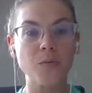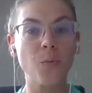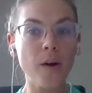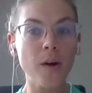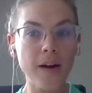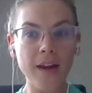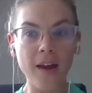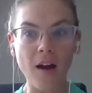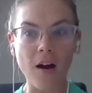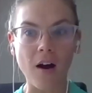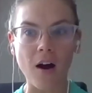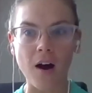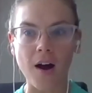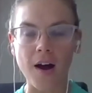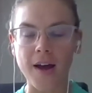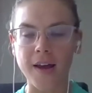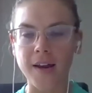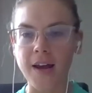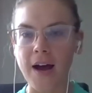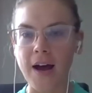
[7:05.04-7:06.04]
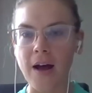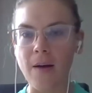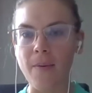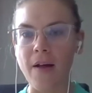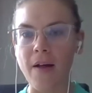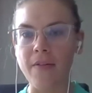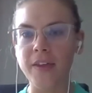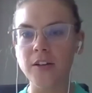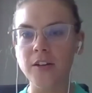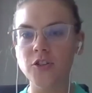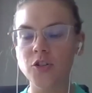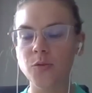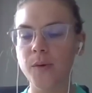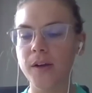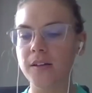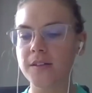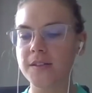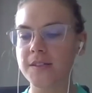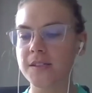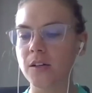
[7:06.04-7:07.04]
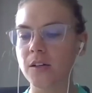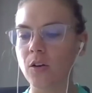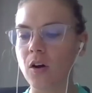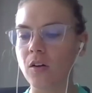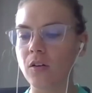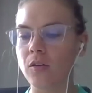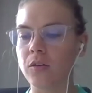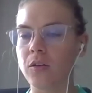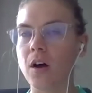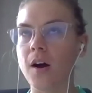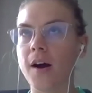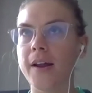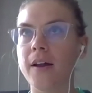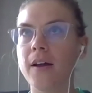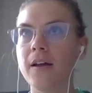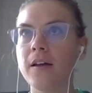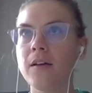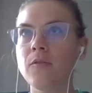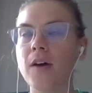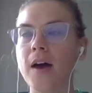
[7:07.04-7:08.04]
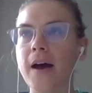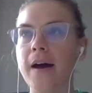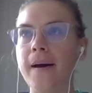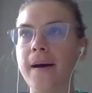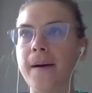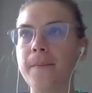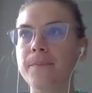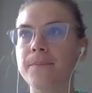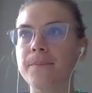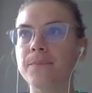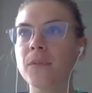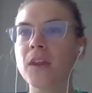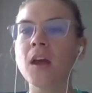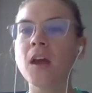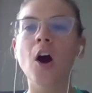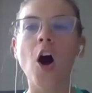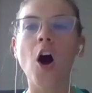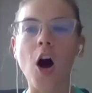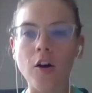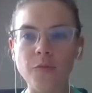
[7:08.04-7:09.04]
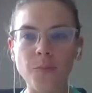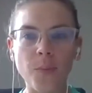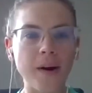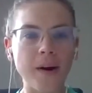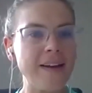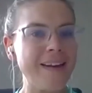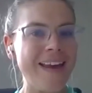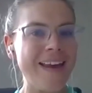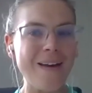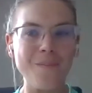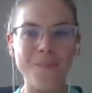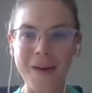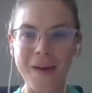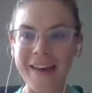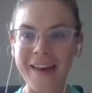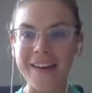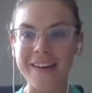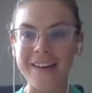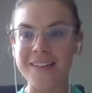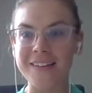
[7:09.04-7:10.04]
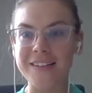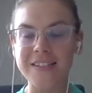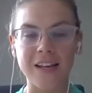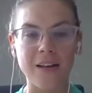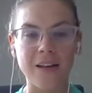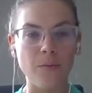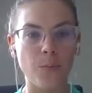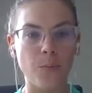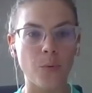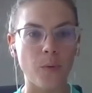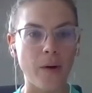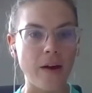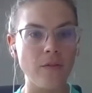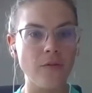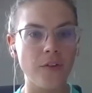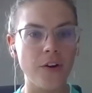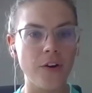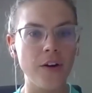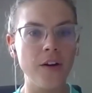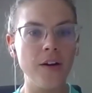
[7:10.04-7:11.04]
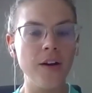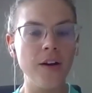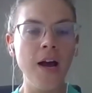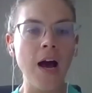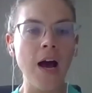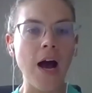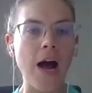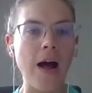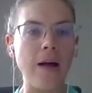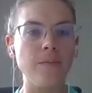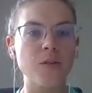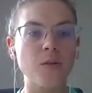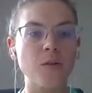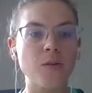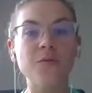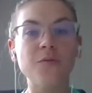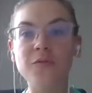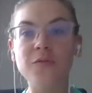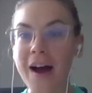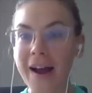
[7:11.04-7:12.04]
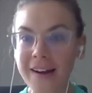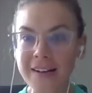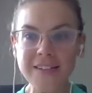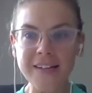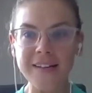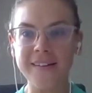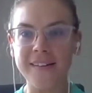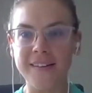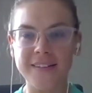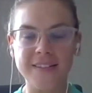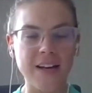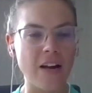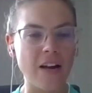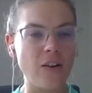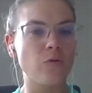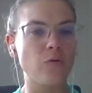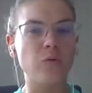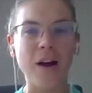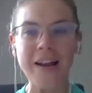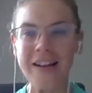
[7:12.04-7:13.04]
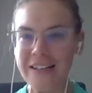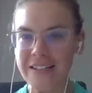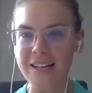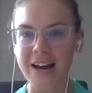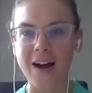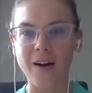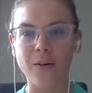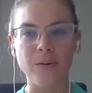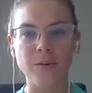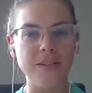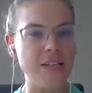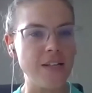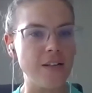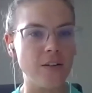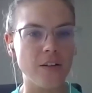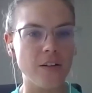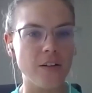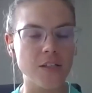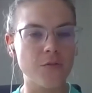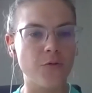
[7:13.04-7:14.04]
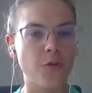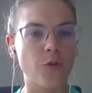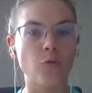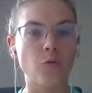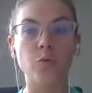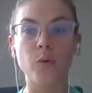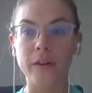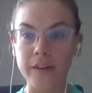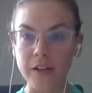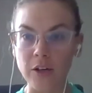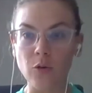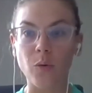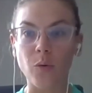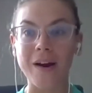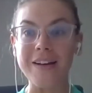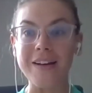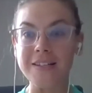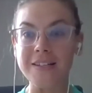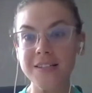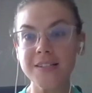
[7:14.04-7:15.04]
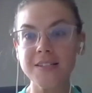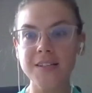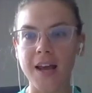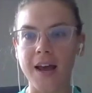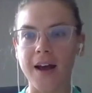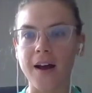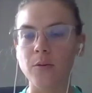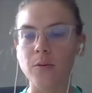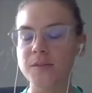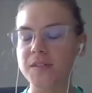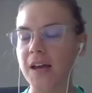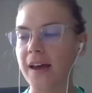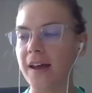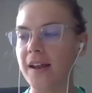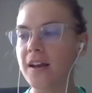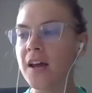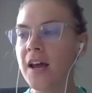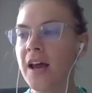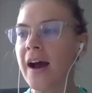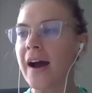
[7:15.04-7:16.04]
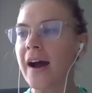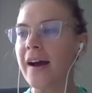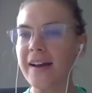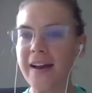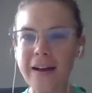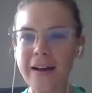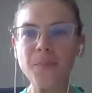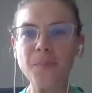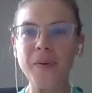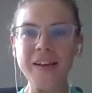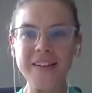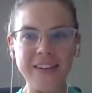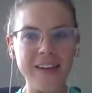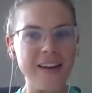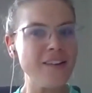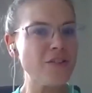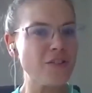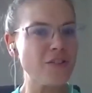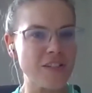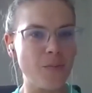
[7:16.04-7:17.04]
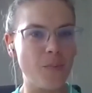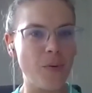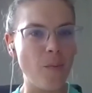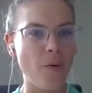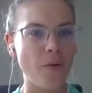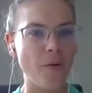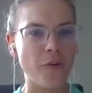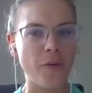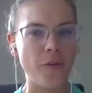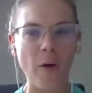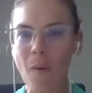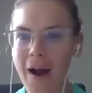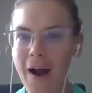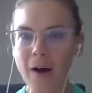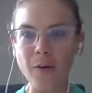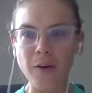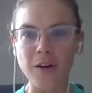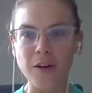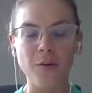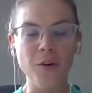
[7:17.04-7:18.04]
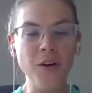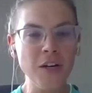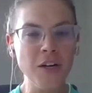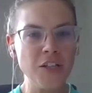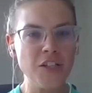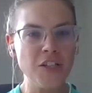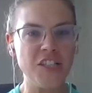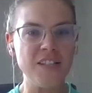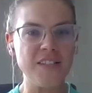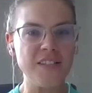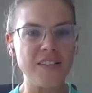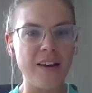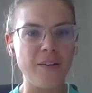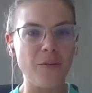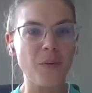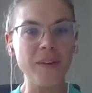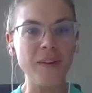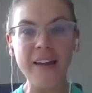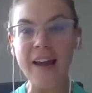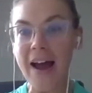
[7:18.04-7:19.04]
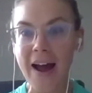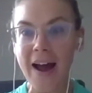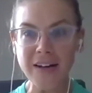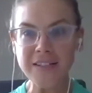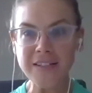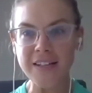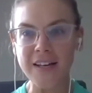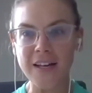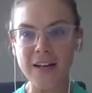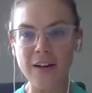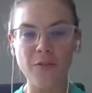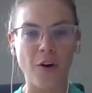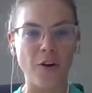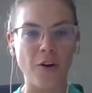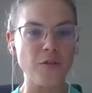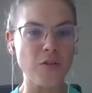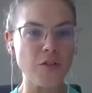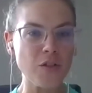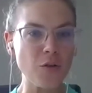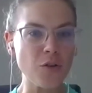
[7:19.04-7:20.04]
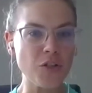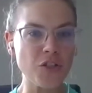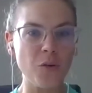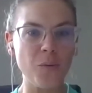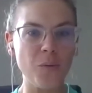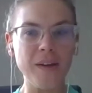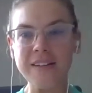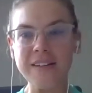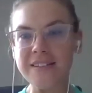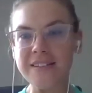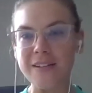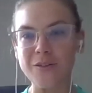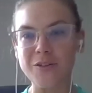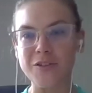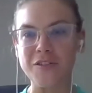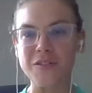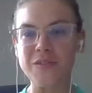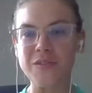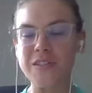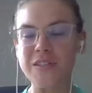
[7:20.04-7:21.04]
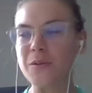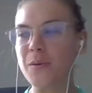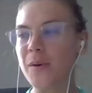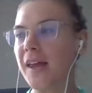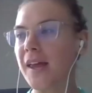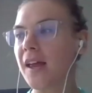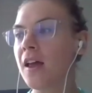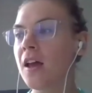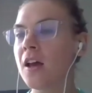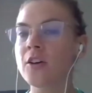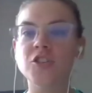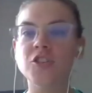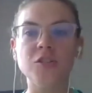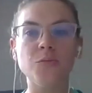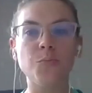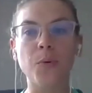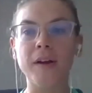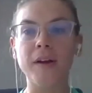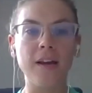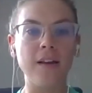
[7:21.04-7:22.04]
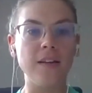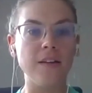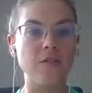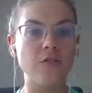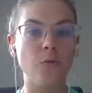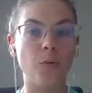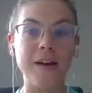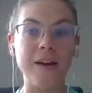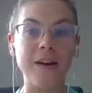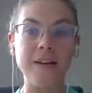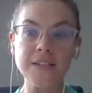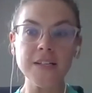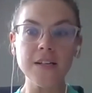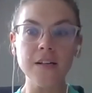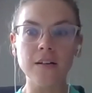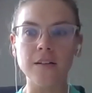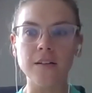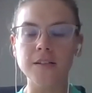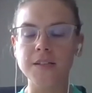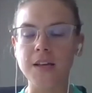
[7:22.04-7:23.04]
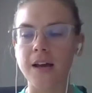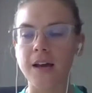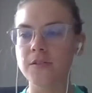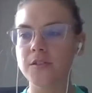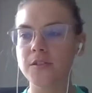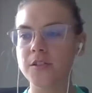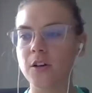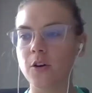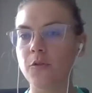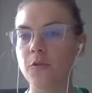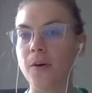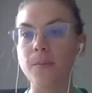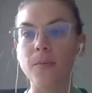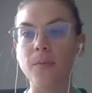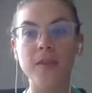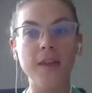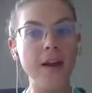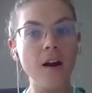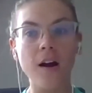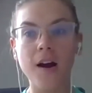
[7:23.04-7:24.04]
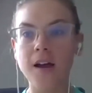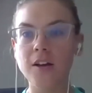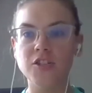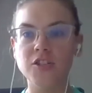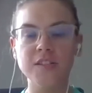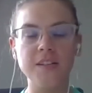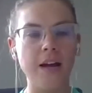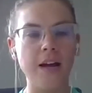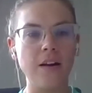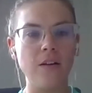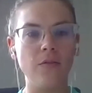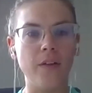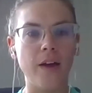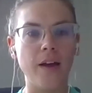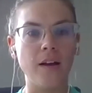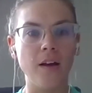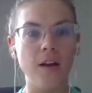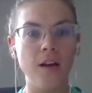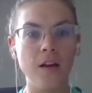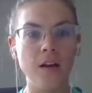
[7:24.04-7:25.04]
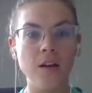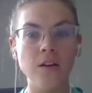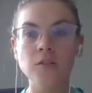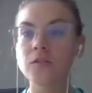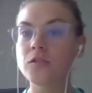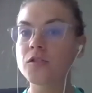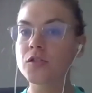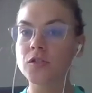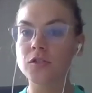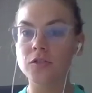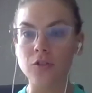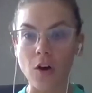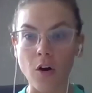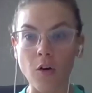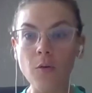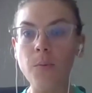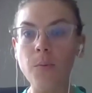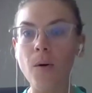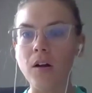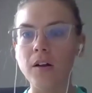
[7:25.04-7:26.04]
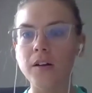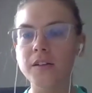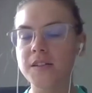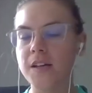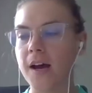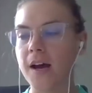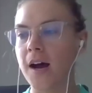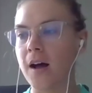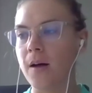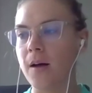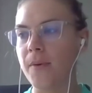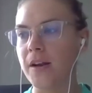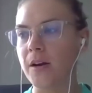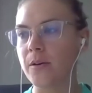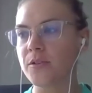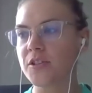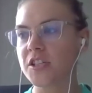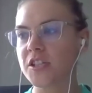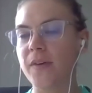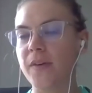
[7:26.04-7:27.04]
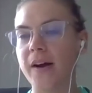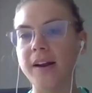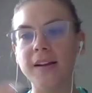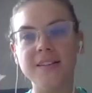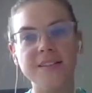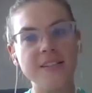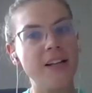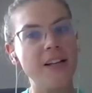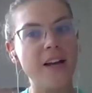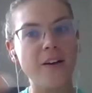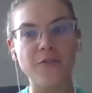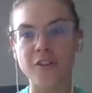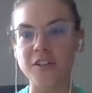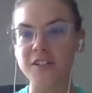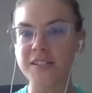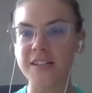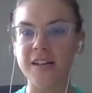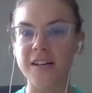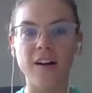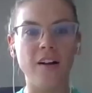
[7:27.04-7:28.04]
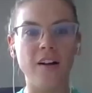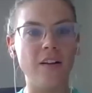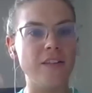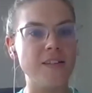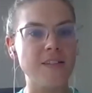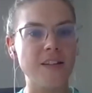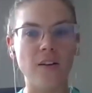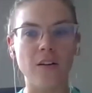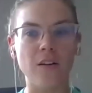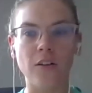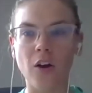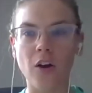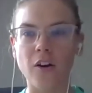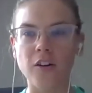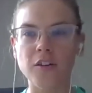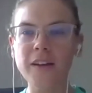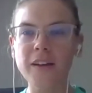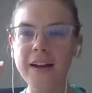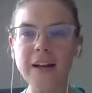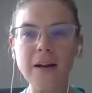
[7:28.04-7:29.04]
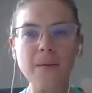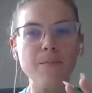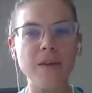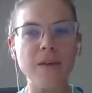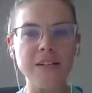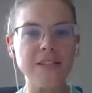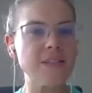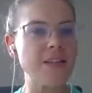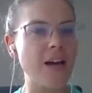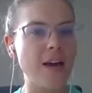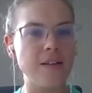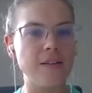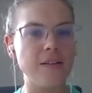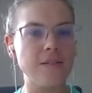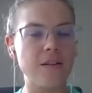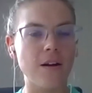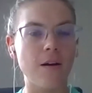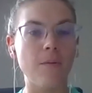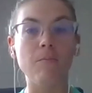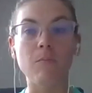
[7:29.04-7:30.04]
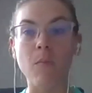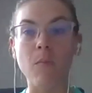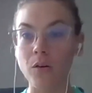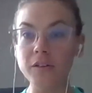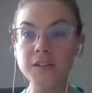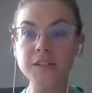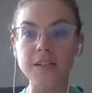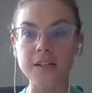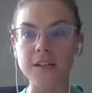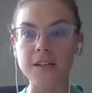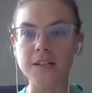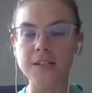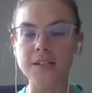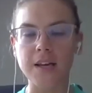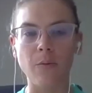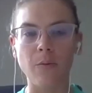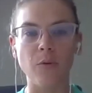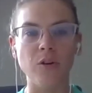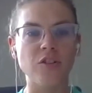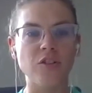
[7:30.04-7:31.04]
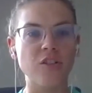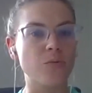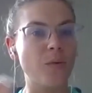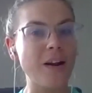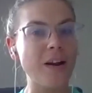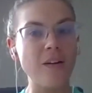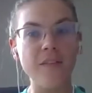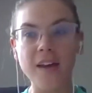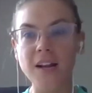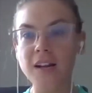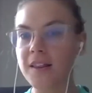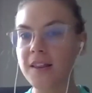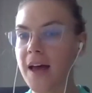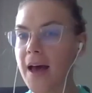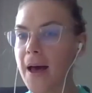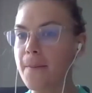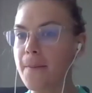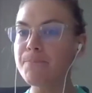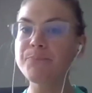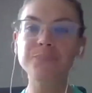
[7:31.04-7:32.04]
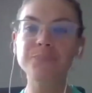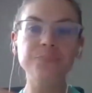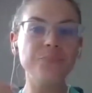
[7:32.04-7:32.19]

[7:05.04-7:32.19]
working on um, and then doing still a lot of um, off market campaigns in Brantford. Um, so I was finding these kind of rundown deals for really great discounts and kind of piqued the interest of people. They're like, wow, you know, she's really active on social. We can see what she's doing. She's bringing these great deals. And so from there, it just kind of like, snowballed. Um, and I was just finding deal after deal, these like large, like kind of mid-sized multis, and we just renovated them,